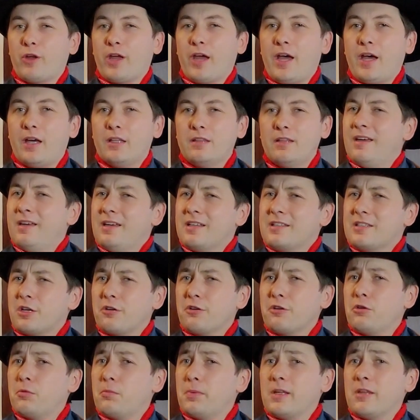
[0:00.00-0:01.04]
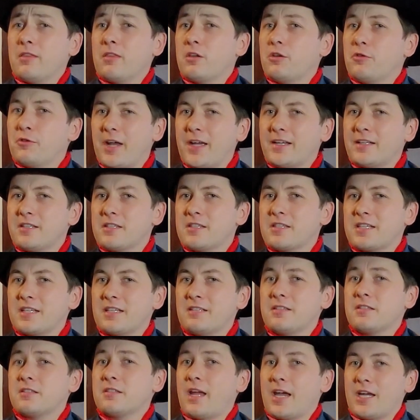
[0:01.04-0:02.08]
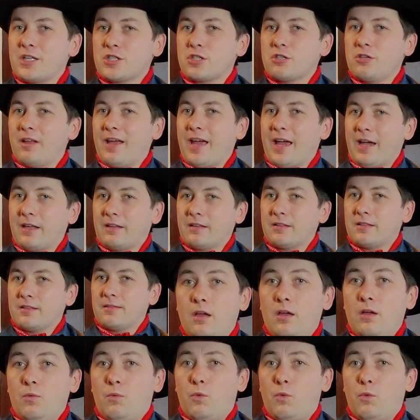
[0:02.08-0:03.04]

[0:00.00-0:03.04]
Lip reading: hat is arguably the United States' national hat.